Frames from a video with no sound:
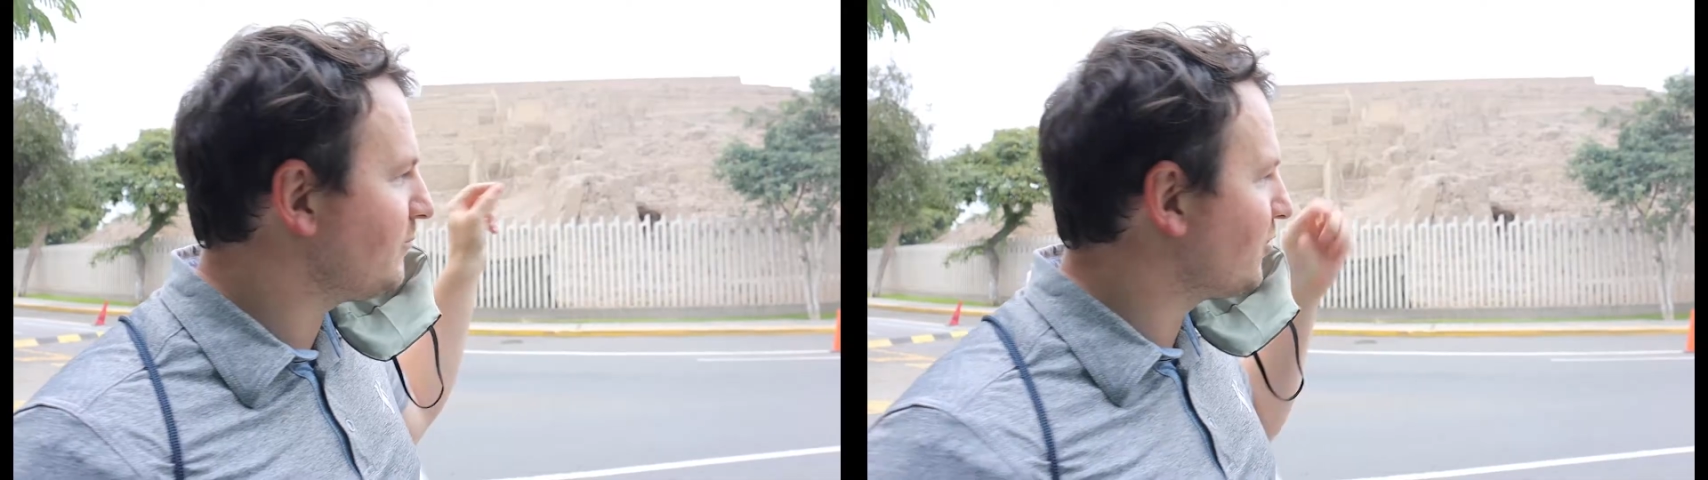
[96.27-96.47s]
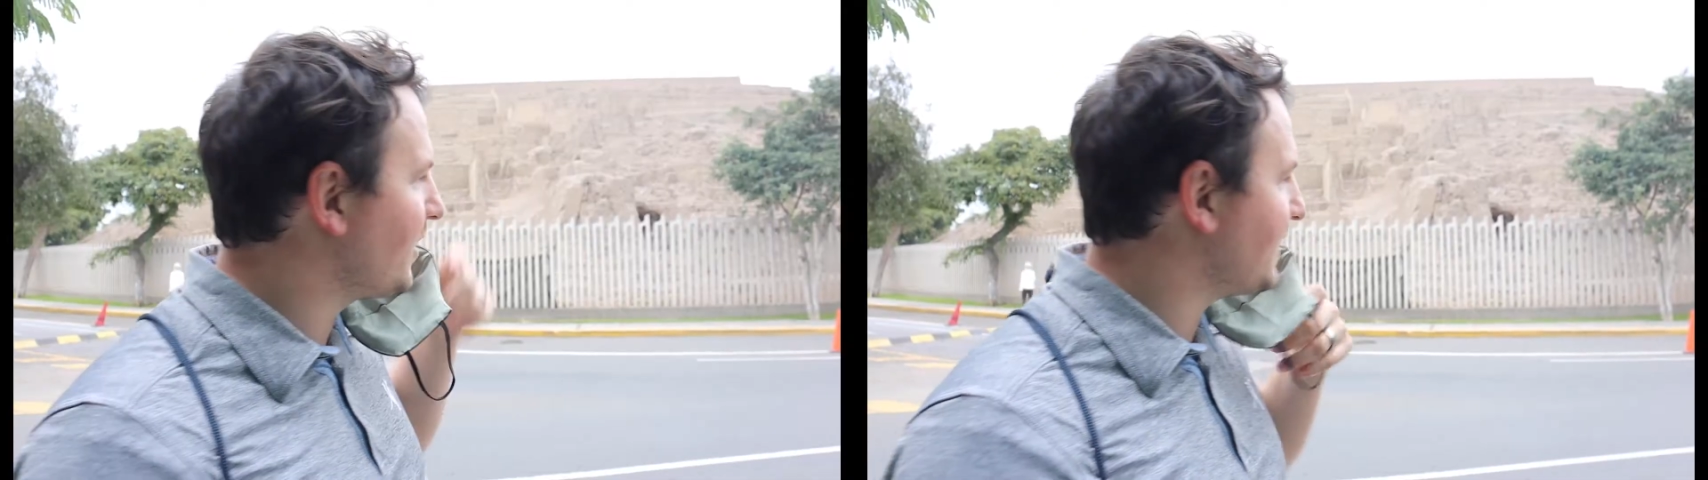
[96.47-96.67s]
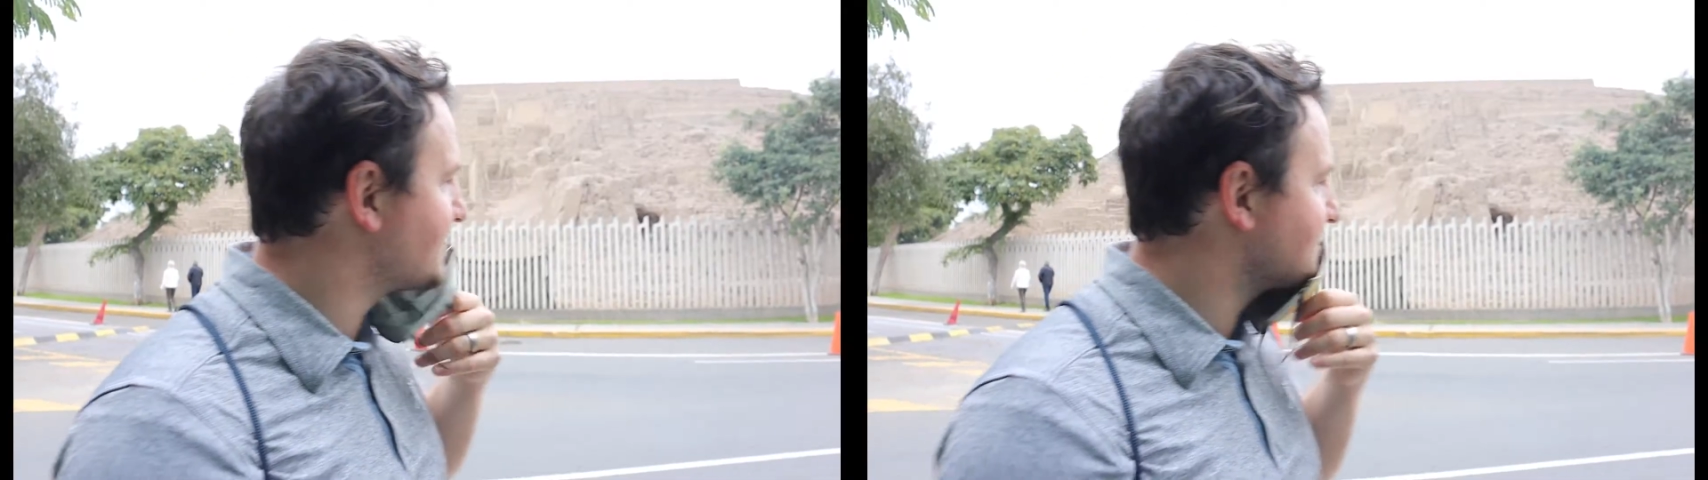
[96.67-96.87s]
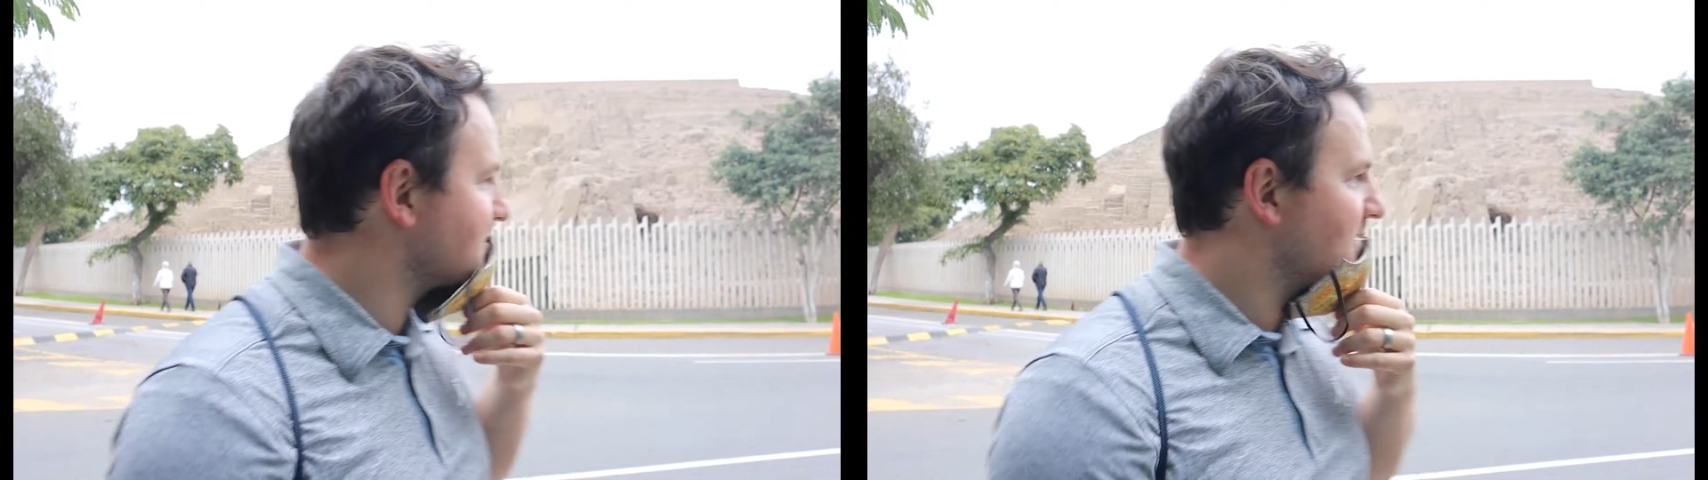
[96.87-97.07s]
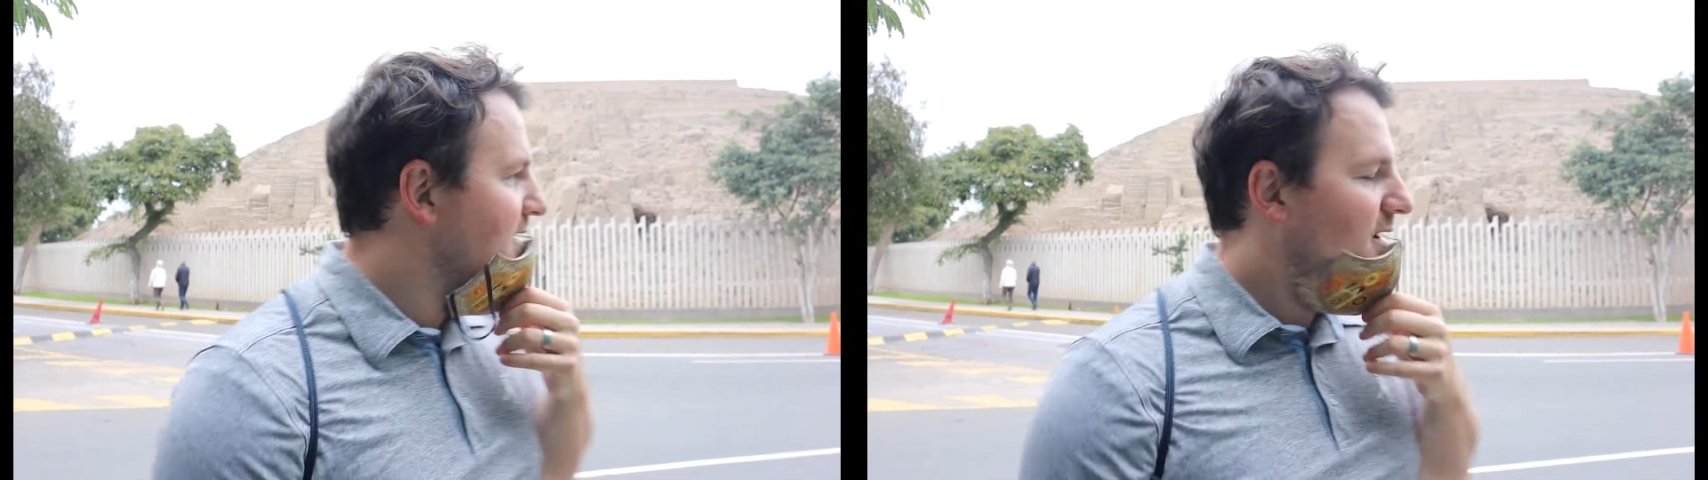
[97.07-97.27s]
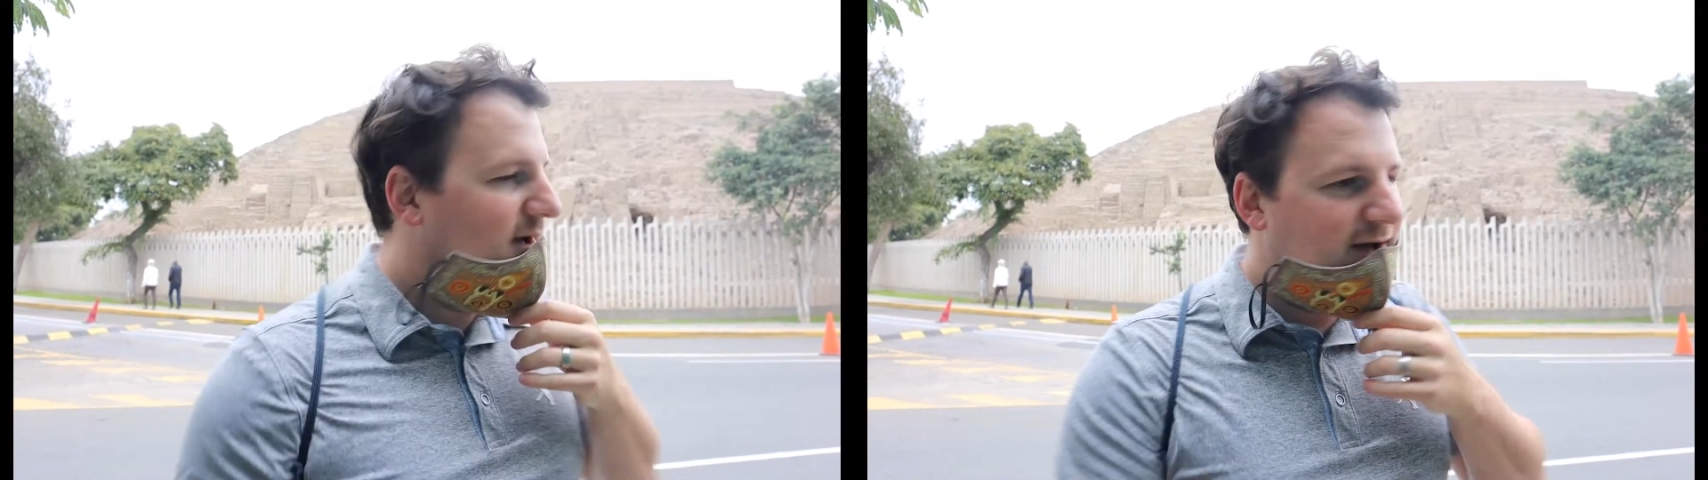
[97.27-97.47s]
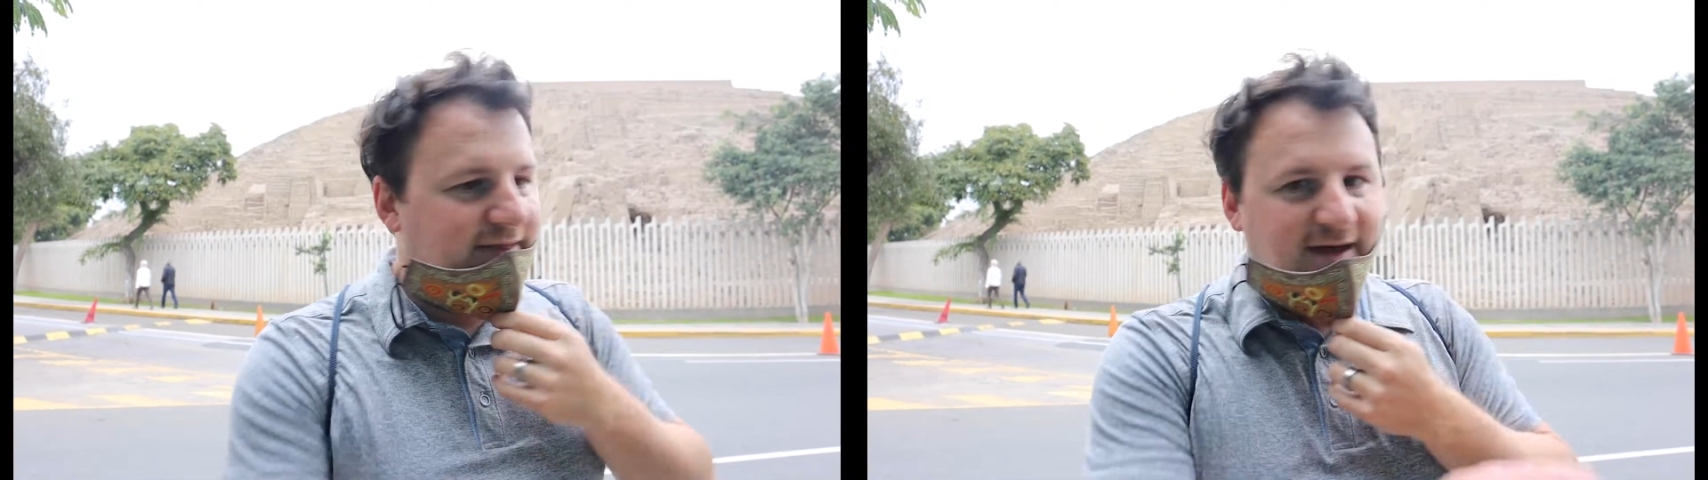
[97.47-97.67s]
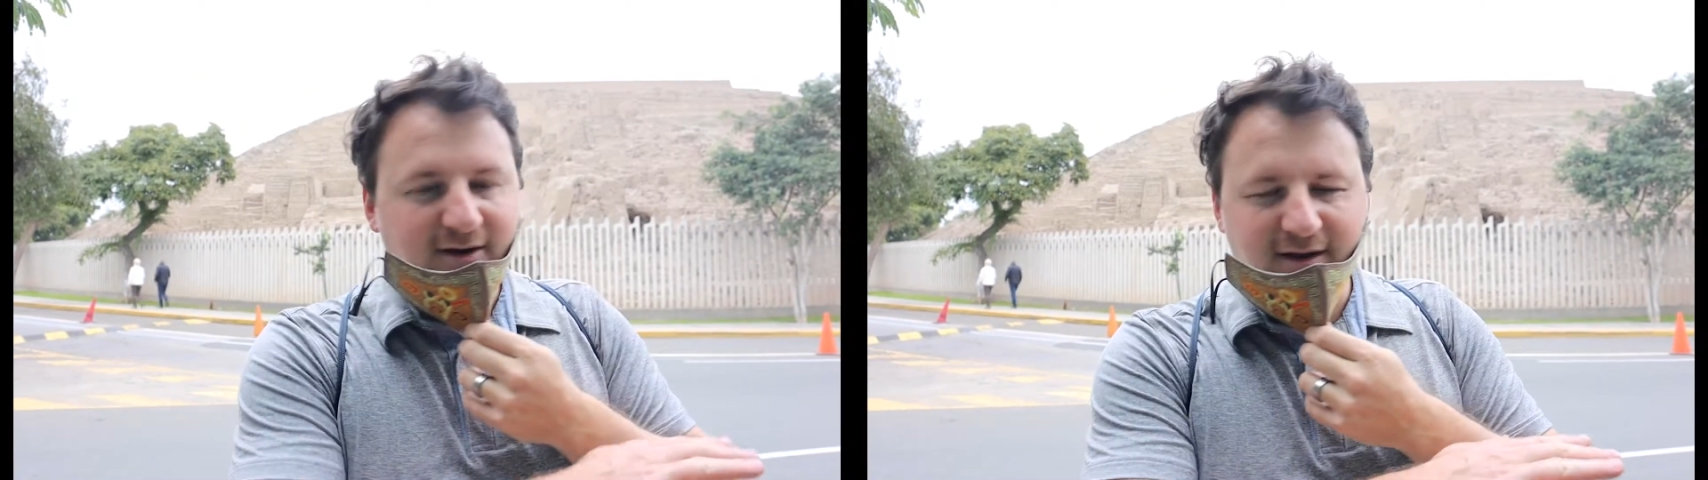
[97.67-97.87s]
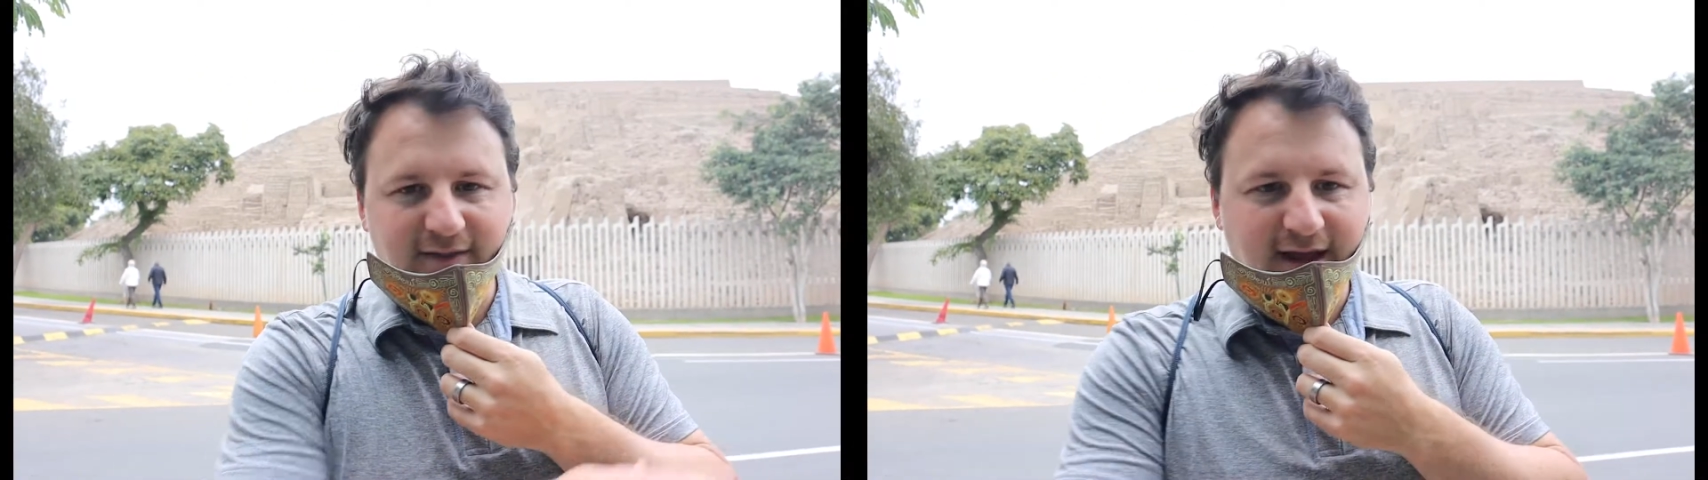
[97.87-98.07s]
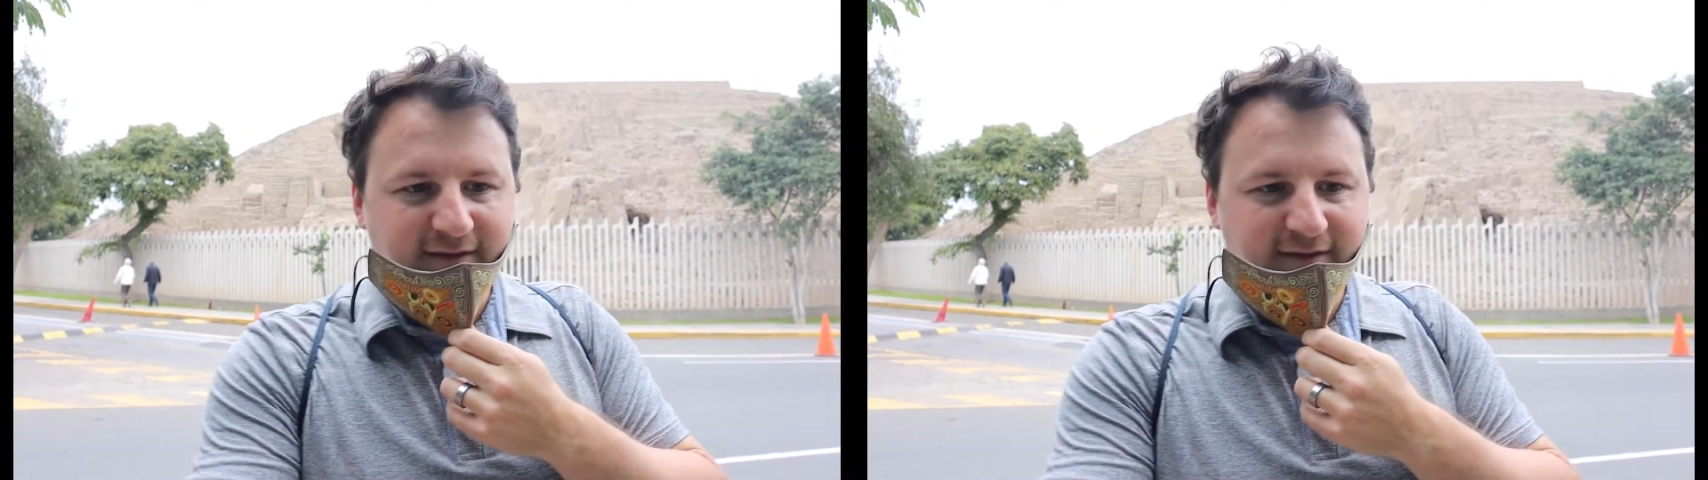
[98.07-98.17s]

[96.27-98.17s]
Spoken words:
bricks that